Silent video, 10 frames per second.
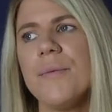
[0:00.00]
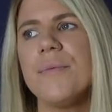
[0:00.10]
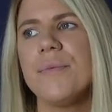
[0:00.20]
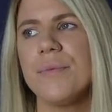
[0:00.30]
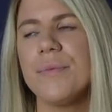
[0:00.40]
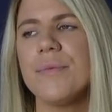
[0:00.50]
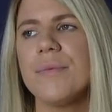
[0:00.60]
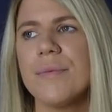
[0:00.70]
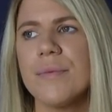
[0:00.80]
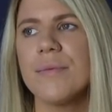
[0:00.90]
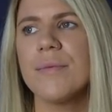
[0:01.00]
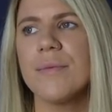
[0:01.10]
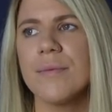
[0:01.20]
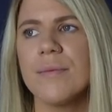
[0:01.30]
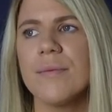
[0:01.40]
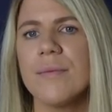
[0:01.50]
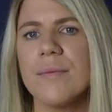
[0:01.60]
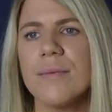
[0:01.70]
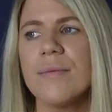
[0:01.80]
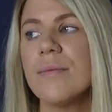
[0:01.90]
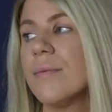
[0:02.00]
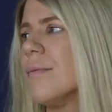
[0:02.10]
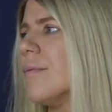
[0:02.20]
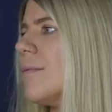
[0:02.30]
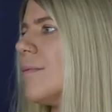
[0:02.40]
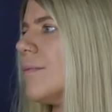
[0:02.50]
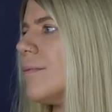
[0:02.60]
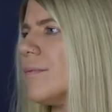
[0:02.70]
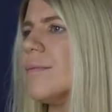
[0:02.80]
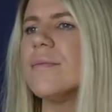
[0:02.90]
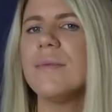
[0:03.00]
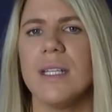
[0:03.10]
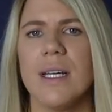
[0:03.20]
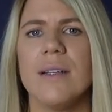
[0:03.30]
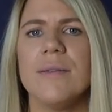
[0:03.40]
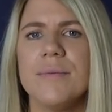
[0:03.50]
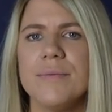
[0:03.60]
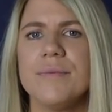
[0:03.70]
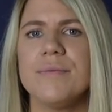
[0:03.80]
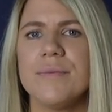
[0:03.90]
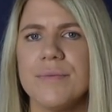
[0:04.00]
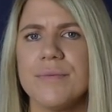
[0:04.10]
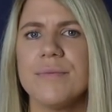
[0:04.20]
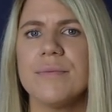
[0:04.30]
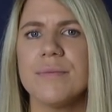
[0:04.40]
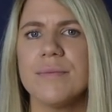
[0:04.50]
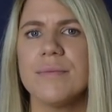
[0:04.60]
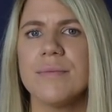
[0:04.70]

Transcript: This person isn't speaking.